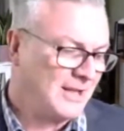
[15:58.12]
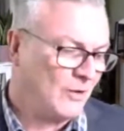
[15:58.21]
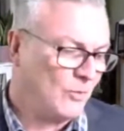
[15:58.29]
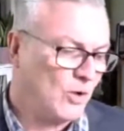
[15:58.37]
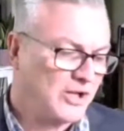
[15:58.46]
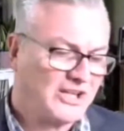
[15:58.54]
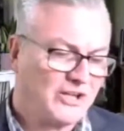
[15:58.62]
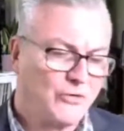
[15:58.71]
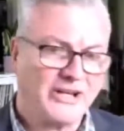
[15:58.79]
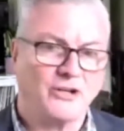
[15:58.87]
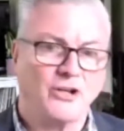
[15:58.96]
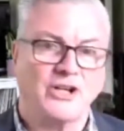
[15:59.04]
Work
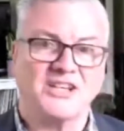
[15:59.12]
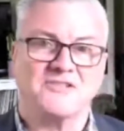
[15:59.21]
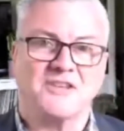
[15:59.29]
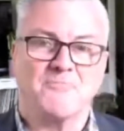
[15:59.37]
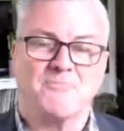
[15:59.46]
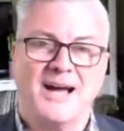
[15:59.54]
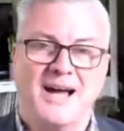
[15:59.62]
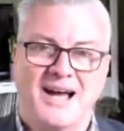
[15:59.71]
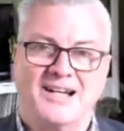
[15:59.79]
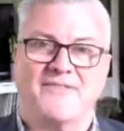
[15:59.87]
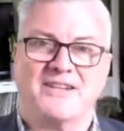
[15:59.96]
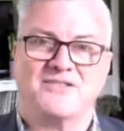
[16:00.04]
integrated learning is
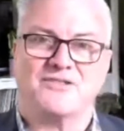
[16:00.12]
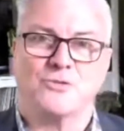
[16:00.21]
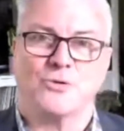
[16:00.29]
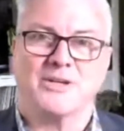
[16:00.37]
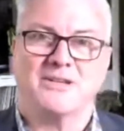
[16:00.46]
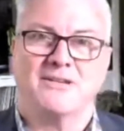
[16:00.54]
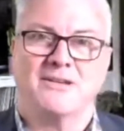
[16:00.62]
part of that story,